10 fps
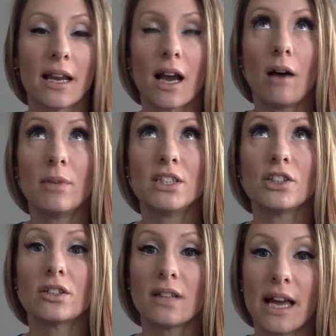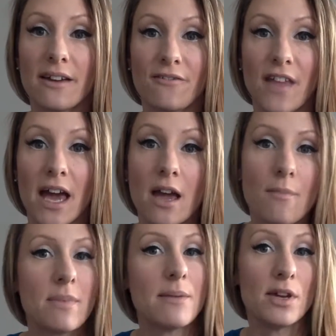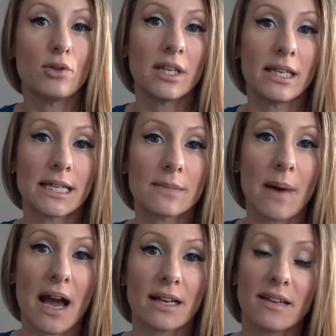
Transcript: of come into your life that maybe you didn't expect.